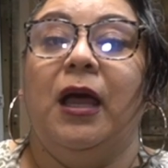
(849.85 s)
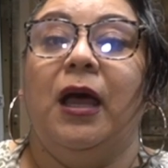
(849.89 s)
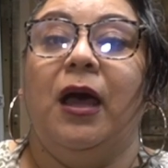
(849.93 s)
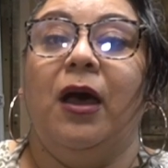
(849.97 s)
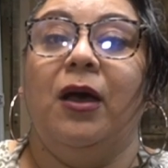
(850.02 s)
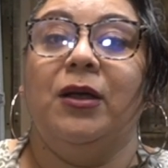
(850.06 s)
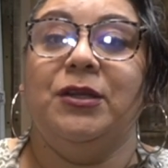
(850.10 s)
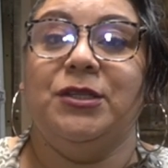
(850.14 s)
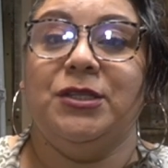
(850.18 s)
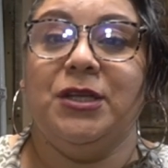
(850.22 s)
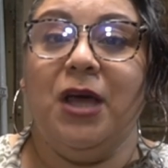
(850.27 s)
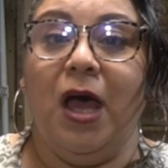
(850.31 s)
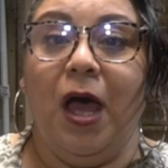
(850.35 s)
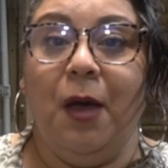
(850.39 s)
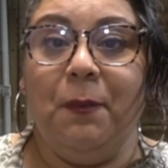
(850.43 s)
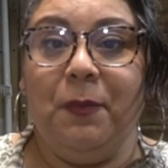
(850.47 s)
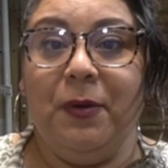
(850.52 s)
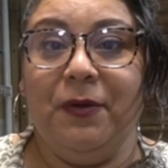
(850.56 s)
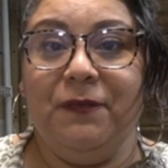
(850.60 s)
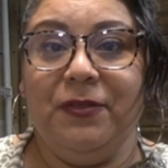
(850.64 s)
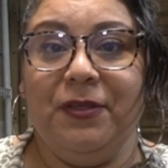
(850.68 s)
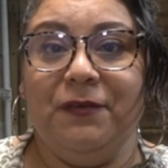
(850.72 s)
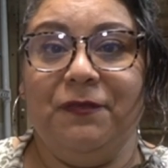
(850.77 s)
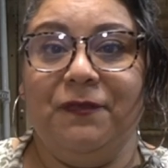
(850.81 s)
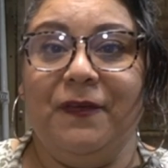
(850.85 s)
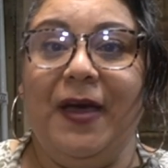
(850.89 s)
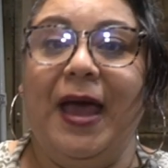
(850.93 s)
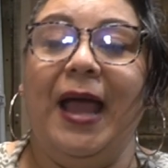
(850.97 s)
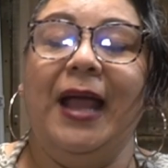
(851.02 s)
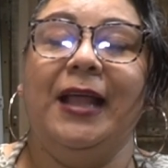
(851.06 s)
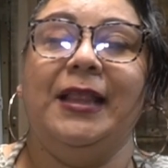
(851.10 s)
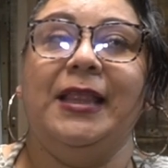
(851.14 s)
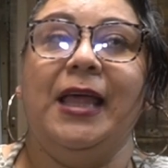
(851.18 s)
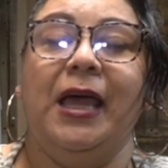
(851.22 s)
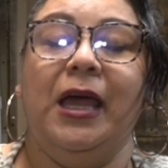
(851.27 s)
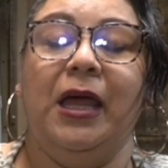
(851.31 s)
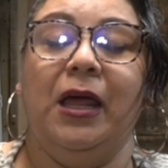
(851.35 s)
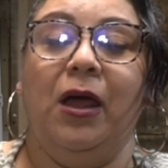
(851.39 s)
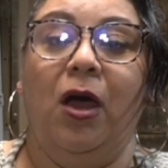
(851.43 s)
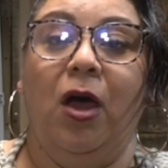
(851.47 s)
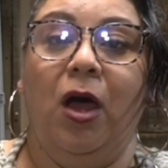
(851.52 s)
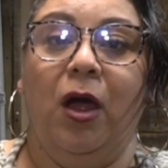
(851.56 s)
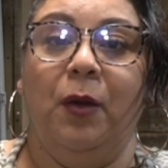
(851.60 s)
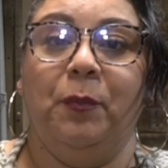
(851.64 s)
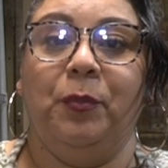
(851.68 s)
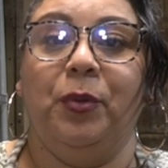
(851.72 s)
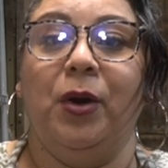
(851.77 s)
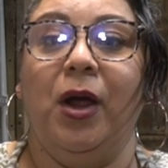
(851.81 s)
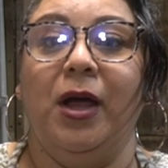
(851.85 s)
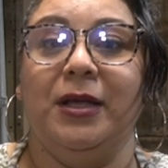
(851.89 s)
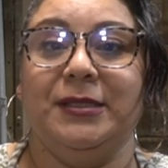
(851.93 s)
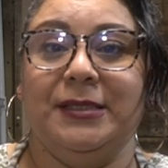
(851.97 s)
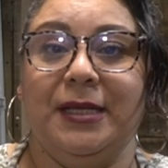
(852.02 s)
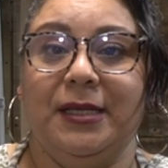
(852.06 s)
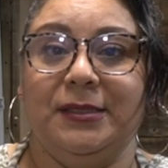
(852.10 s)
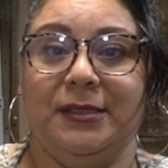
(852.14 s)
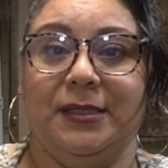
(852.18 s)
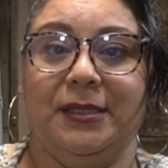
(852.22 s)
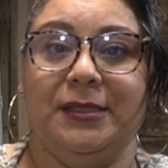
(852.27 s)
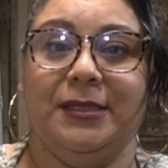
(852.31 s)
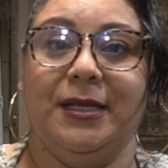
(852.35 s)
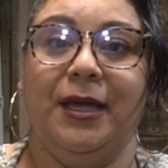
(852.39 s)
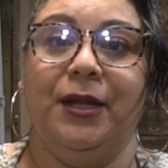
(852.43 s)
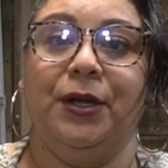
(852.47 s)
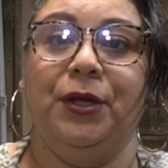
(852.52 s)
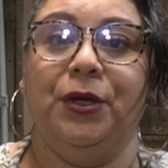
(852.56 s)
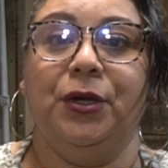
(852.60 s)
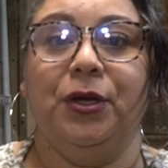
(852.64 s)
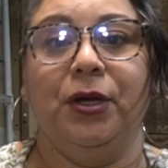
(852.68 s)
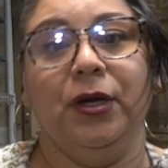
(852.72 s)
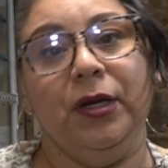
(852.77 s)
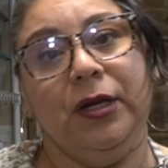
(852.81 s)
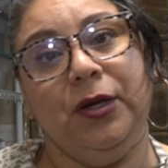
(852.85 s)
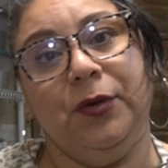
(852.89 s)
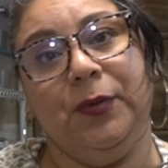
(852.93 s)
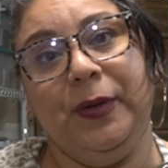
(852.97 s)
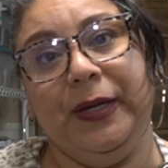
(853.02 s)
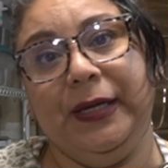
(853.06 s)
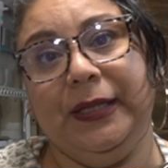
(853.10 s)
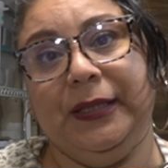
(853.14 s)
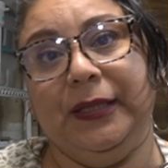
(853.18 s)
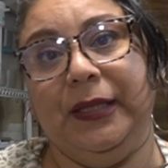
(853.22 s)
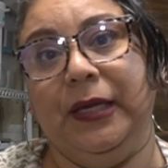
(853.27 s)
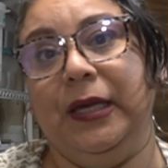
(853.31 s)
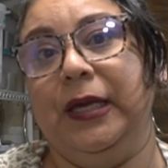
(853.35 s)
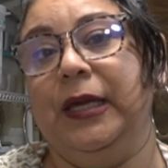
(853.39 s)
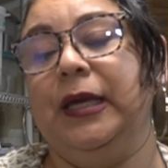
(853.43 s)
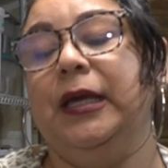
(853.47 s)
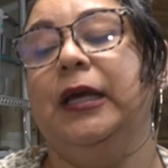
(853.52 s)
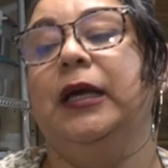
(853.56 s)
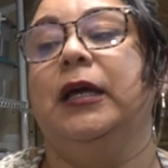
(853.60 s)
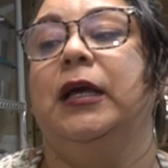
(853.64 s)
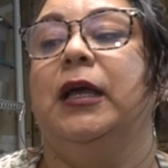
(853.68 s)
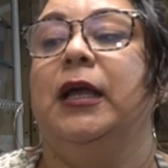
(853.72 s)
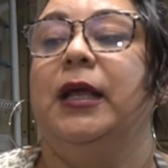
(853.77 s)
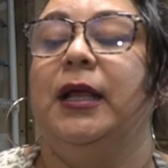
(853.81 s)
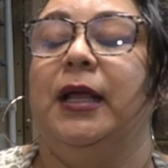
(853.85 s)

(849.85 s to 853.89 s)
On top of the fact that hot process is gonna cook quickly,